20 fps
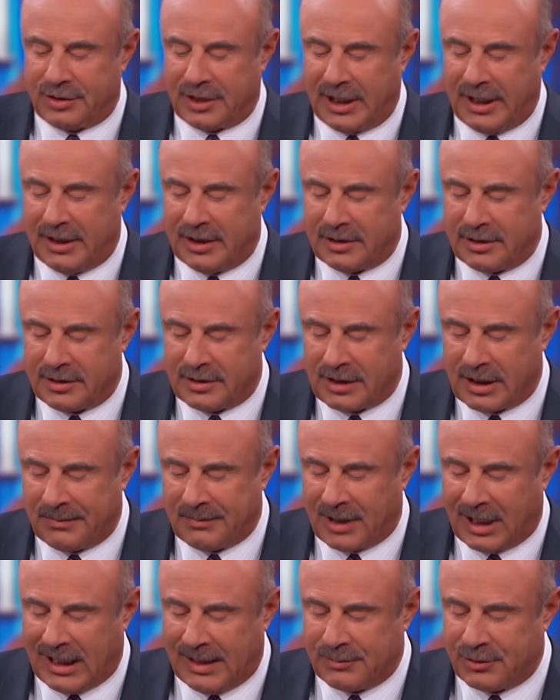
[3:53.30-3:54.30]
say that
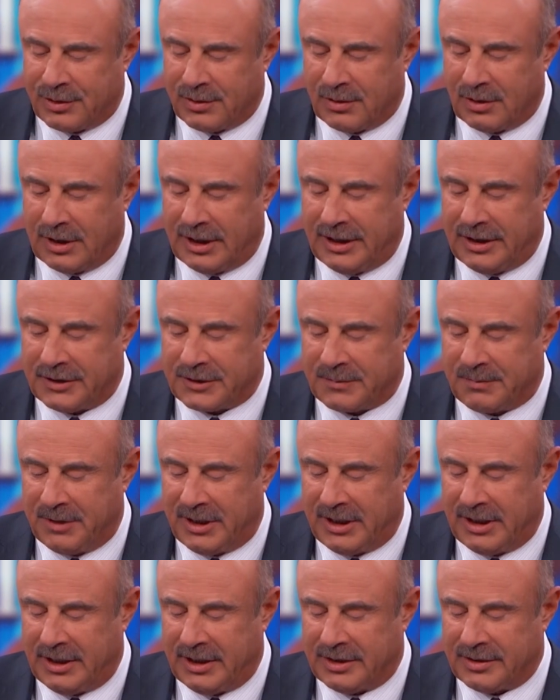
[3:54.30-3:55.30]
sometimes you'll eat as
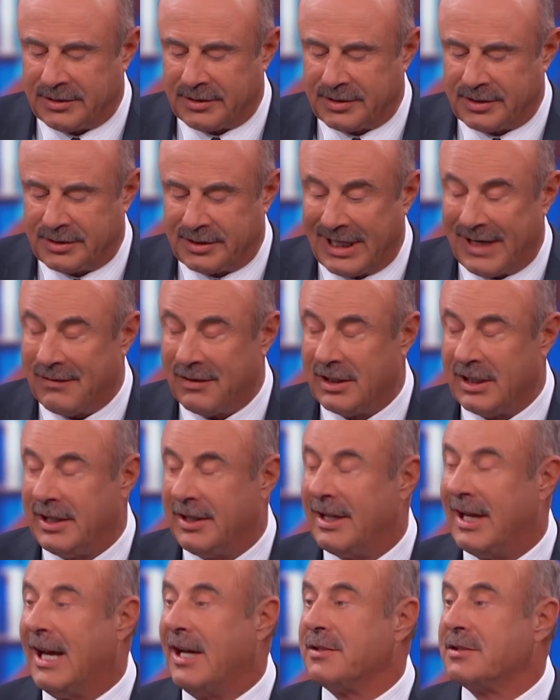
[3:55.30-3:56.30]
many as seventy
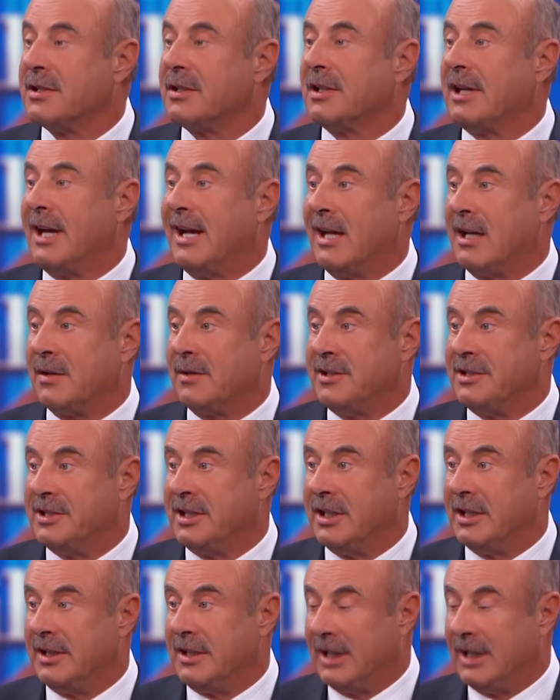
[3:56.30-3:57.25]
thousand calories in a